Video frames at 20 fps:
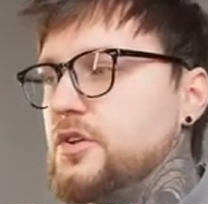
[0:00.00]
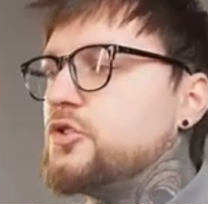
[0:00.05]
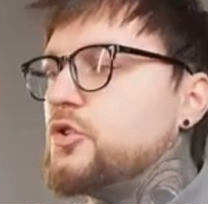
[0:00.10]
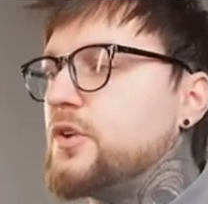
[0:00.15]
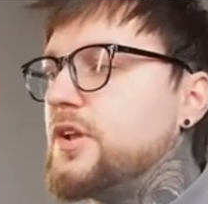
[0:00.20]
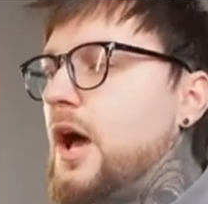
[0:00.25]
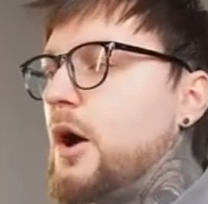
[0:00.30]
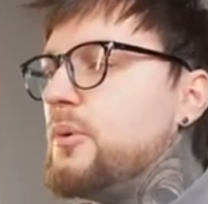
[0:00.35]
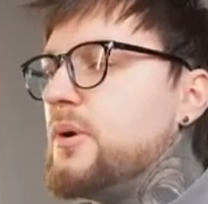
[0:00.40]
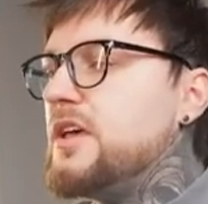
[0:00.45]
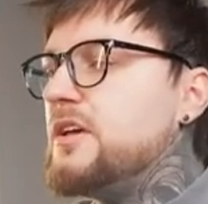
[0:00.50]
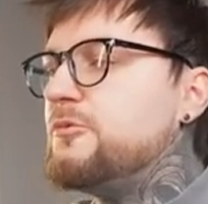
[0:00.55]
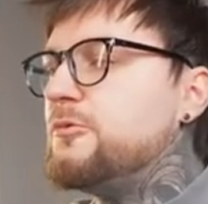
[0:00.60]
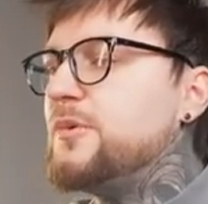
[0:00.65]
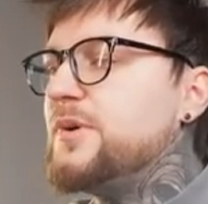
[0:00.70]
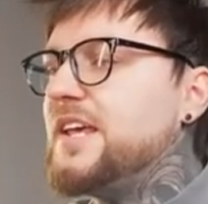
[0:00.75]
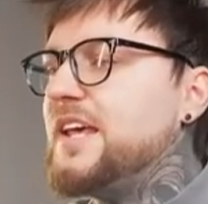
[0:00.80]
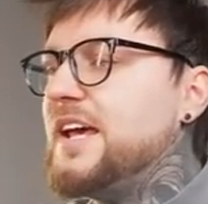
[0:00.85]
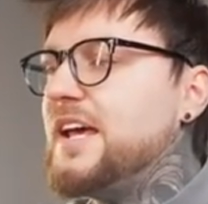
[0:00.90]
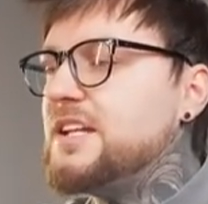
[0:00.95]
So now if
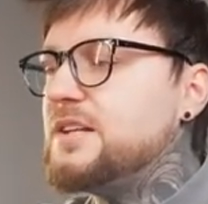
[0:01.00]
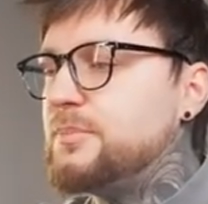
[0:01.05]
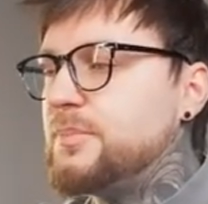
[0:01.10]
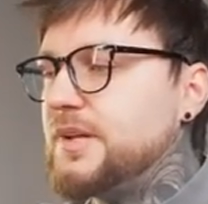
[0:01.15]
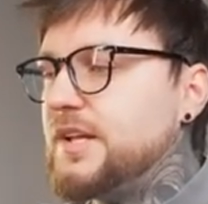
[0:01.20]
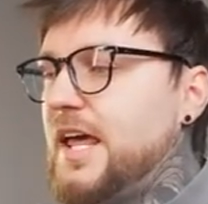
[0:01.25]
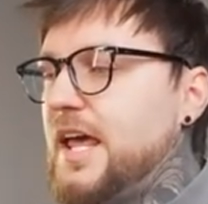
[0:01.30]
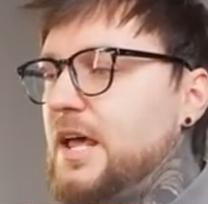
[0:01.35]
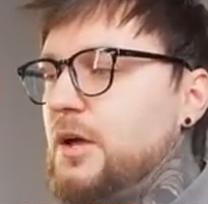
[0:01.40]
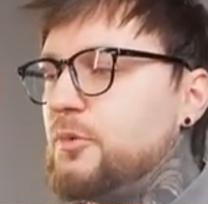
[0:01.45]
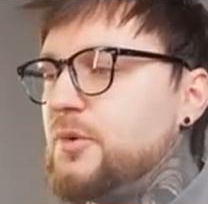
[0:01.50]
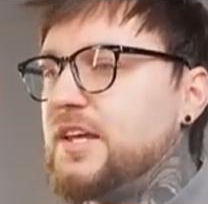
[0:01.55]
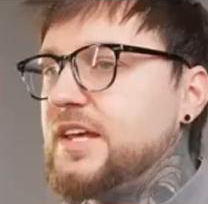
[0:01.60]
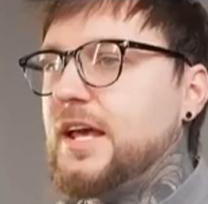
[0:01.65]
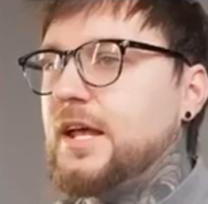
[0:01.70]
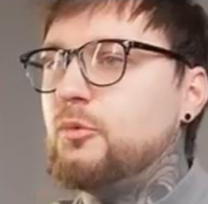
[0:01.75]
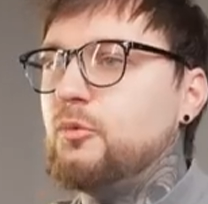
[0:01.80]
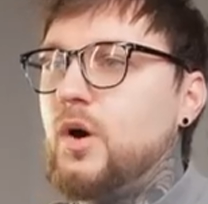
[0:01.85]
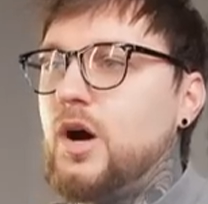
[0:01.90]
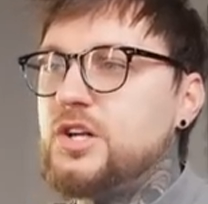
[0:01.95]
we hit play, we
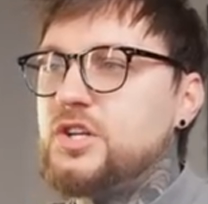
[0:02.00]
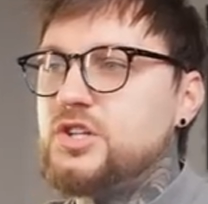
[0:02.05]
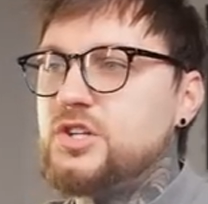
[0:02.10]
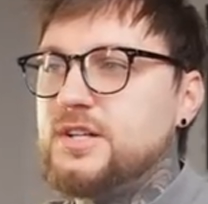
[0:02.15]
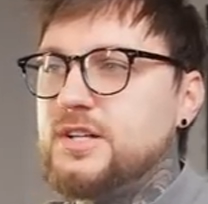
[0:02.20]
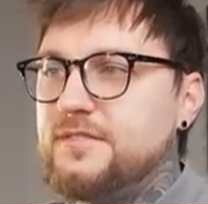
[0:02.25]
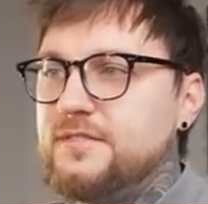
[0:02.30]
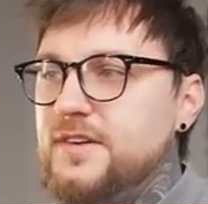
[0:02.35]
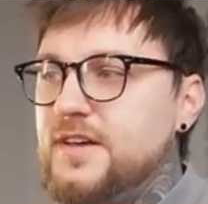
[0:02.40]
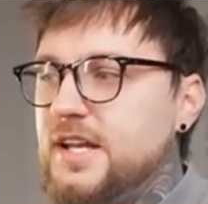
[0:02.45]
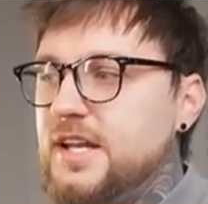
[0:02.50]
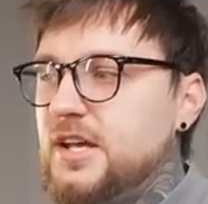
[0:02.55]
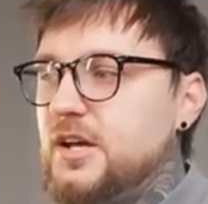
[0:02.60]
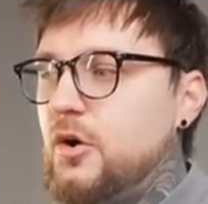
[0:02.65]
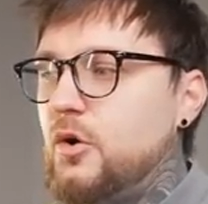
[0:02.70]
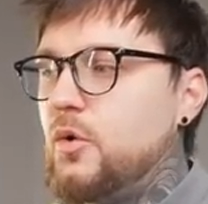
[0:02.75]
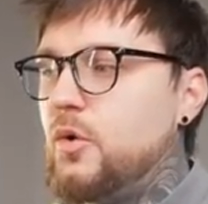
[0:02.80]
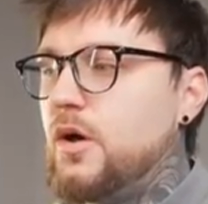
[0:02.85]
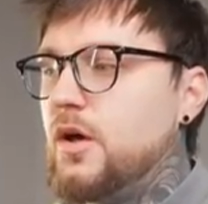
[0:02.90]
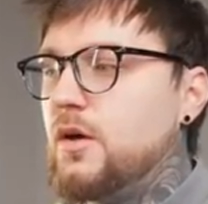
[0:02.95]
can watch the
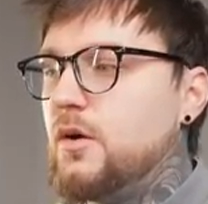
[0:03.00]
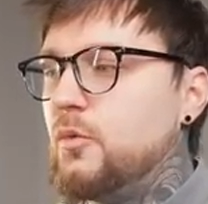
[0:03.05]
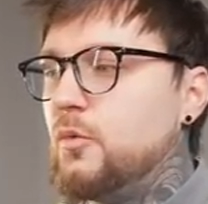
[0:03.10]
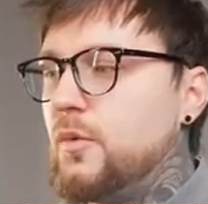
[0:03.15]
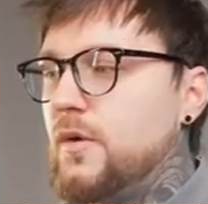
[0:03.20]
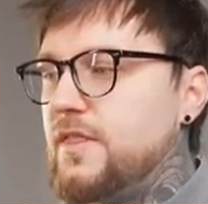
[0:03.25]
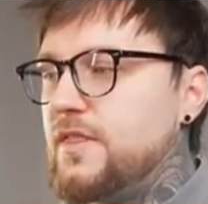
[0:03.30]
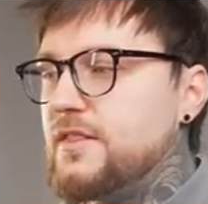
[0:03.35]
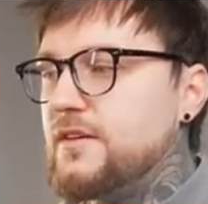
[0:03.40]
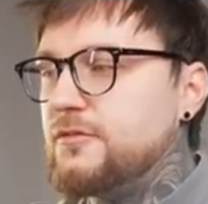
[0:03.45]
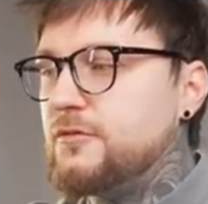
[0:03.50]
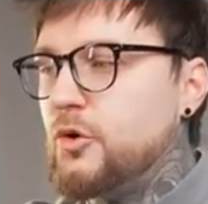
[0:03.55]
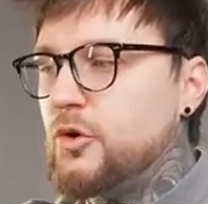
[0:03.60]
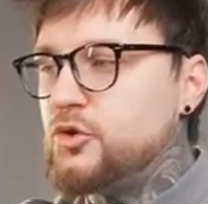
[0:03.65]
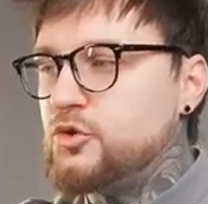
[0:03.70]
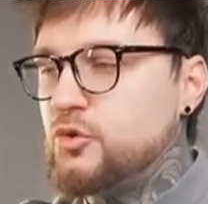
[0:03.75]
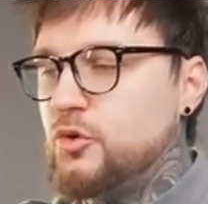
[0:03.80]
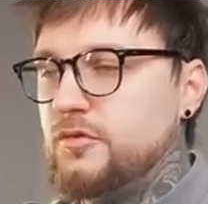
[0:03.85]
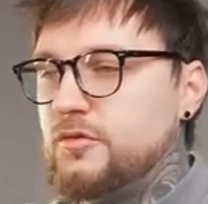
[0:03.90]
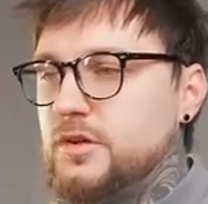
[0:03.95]
video with the
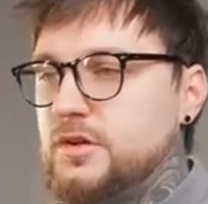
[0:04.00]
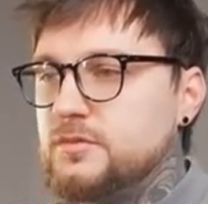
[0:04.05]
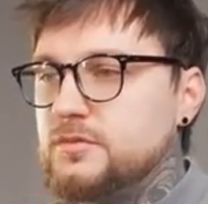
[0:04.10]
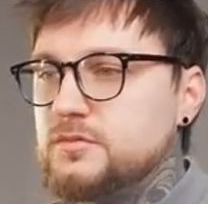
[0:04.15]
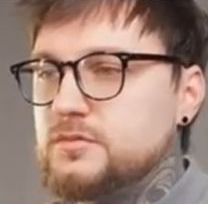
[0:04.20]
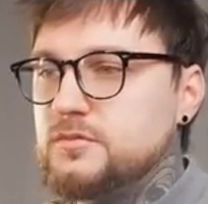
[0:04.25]
voiceover.